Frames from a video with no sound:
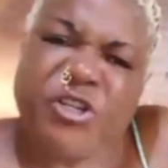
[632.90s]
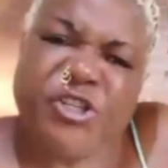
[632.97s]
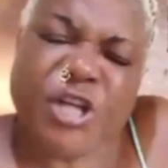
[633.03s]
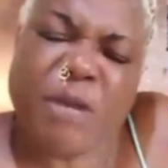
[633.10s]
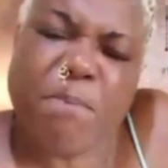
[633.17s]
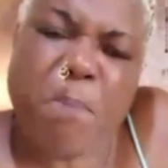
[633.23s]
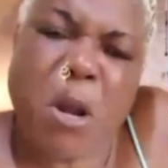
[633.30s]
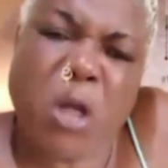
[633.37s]

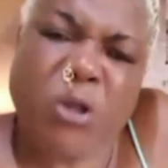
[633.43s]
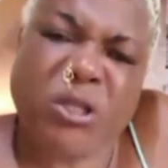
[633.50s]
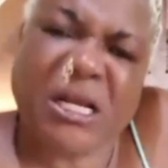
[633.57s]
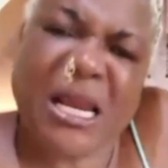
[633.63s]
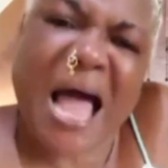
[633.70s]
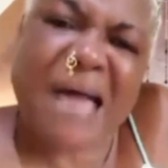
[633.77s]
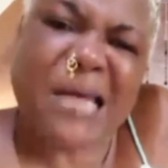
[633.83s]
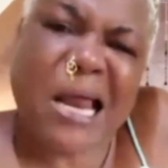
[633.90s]
$300
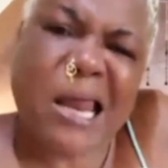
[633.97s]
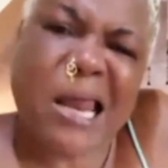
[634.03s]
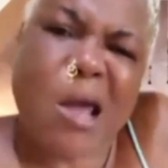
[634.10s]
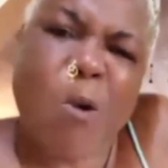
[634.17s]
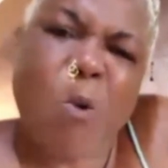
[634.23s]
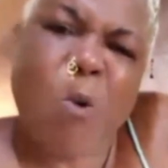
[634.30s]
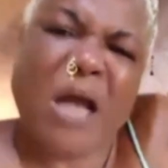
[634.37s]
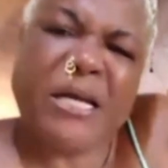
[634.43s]
blood
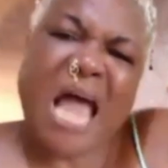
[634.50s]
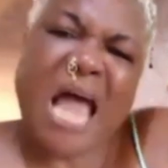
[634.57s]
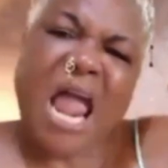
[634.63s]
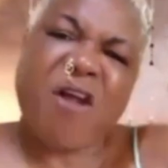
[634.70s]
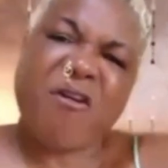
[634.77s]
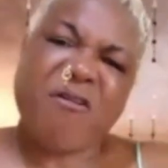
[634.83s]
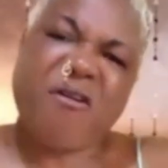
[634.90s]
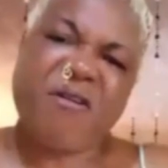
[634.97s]
clot dollar.
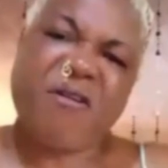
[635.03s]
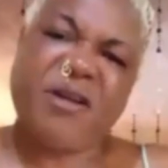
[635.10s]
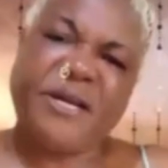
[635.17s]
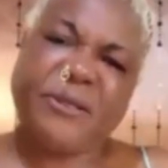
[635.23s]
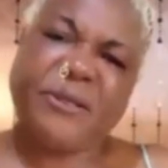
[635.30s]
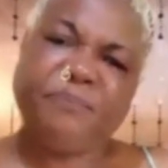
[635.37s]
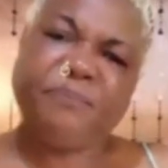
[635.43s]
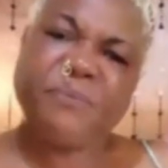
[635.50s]
What did I
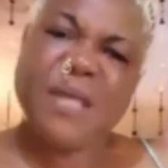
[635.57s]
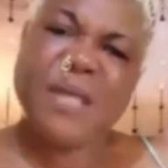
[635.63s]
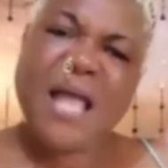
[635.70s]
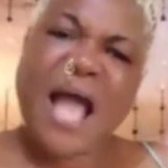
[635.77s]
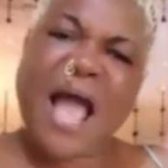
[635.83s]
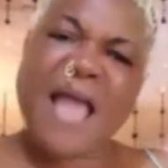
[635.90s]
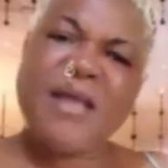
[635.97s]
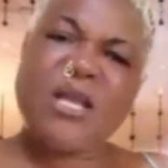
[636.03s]
earn?
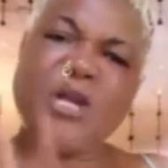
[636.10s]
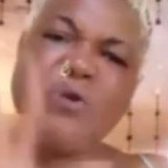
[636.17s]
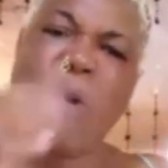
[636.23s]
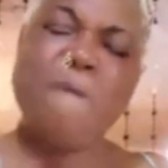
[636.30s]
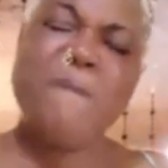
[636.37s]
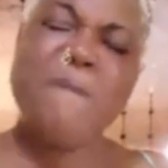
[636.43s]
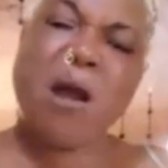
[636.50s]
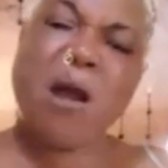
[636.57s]

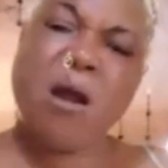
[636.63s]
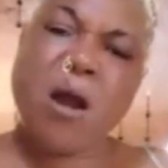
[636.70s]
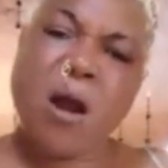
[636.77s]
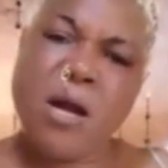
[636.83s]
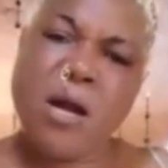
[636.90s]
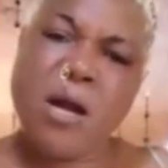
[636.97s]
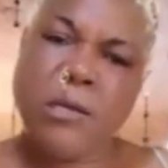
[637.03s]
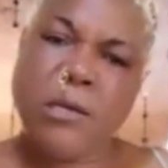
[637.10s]
You know what
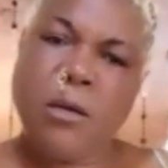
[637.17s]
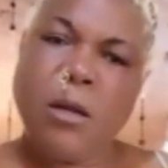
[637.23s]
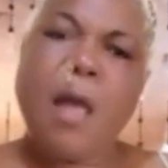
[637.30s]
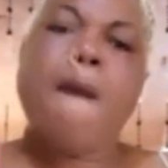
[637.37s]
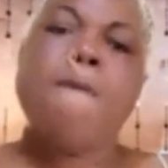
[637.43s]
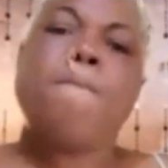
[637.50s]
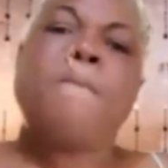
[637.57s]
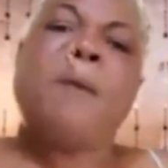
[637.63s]
I
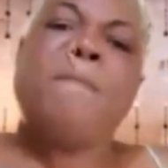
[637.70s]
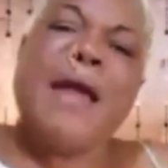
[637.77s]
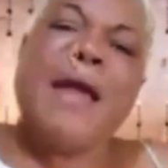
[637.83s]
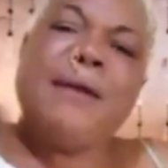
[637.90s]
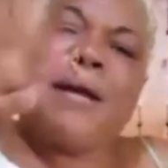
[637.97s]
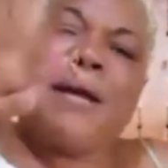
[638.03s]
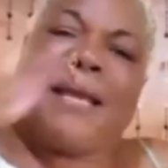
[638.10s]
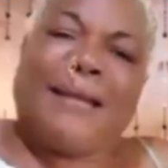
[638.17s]
earn?
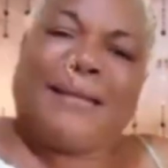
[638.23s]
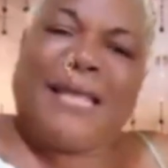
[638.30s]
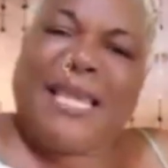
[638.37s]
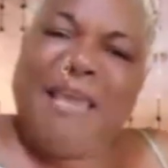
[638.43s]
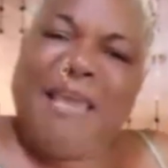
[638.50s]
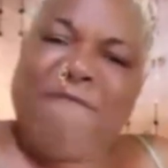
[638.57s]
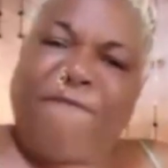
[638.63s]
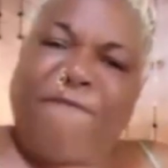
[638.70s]
I might not
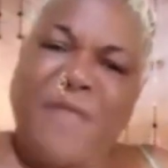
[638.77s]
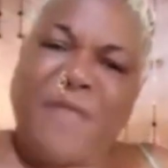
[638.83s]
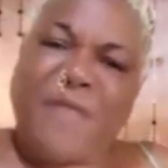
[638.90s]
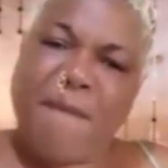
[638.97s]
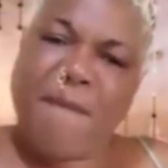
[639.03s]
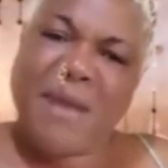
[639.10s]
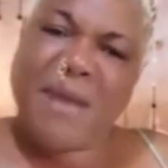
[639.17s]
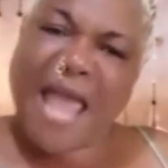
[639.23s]
get to
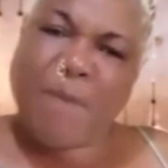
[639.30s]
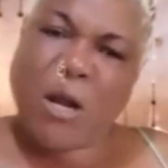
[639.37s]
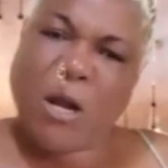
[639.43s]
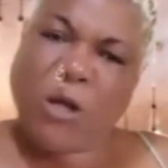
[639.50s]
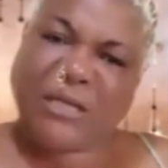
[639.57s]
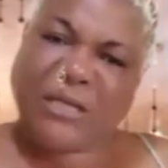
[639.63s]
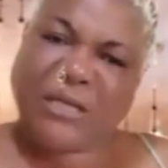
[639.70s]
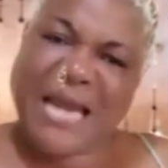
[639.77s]
gift them
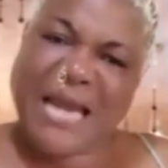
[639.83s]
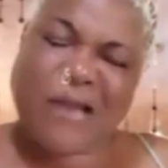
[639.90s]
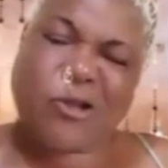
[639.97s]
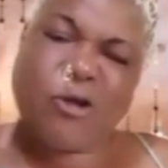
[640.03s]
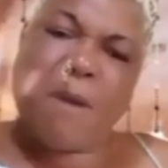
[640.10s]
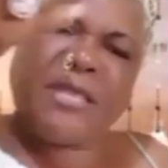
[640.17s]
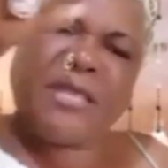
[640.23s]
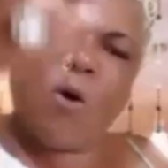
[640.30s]
like blood
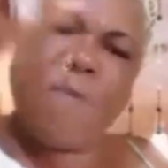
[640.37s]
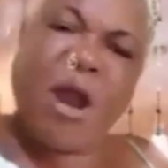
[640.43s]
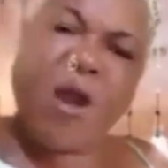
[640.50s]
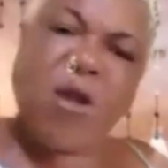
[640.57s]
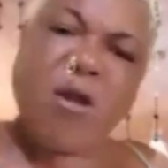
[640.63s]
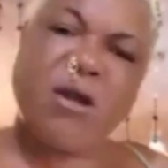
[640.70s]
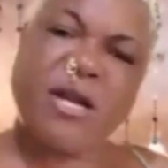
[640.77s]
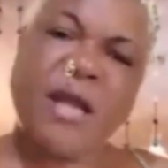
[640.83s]
clot, you want me tell
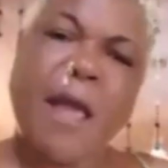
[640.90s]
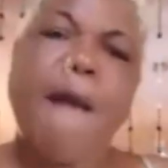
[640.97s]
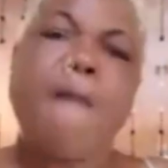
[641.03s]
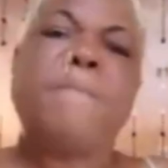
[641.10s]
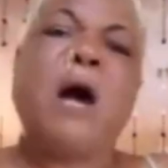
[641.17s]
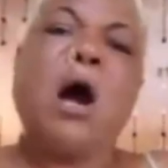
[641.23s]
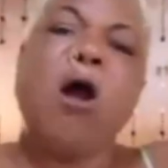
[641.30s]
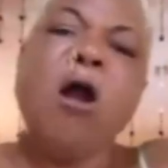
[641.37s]
you what I
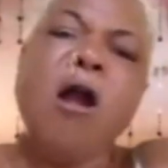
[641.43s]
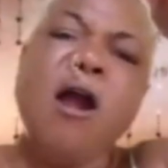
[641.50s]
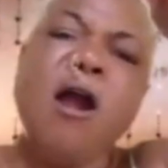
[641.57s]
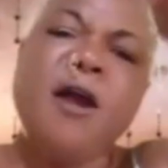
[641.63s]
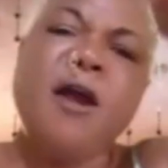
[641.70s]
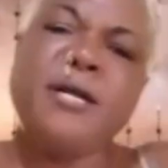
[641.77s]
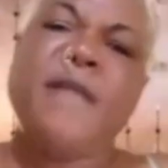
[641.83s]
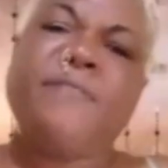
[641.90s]
earn. I
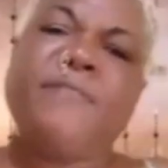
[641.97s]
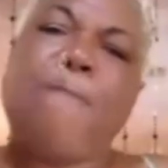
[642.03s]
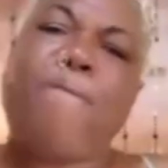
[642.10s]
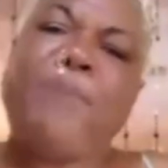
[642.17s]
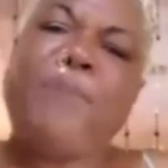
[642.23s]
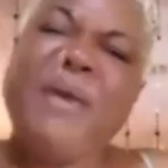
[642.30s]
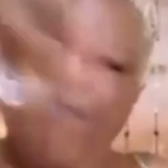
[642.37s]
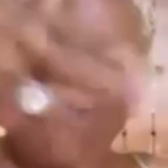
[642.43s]
earn
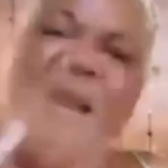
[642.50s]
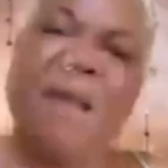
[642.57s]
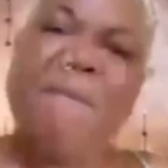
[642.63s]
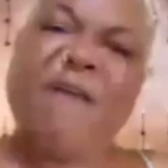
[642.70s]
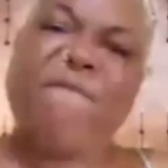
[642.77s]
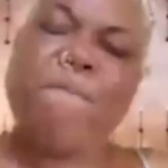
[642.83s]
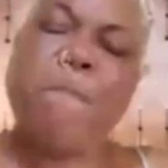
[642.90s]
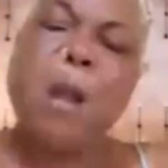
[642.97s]
the
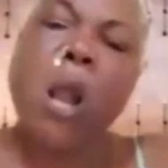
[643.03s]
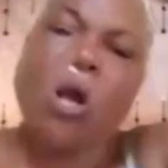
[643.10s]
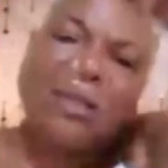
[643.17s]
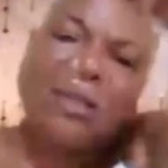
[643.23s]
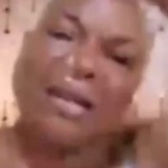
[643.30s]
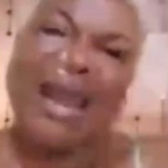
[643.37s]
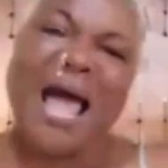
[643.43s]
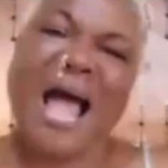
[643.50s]
people them of
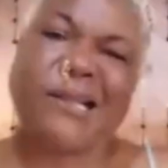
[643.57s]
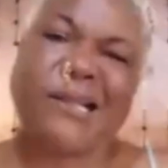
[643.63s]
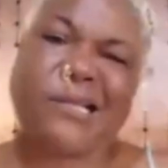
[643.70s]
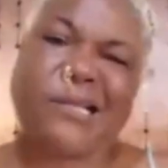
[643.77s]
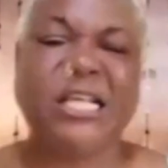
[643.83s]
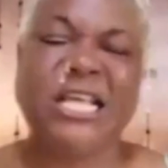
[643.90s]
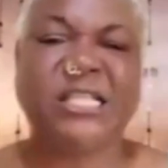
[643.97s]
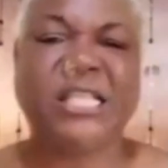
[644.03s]
blood
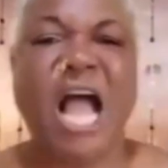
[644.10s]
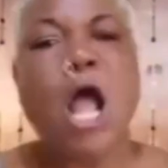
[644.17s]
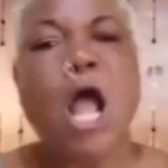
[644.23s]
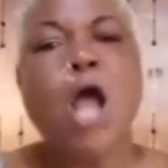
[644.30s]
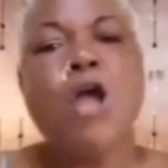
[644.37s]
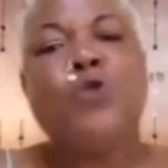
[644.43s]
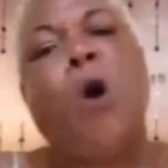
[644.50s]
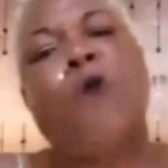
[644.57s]
clot
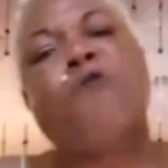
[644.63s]
TikTok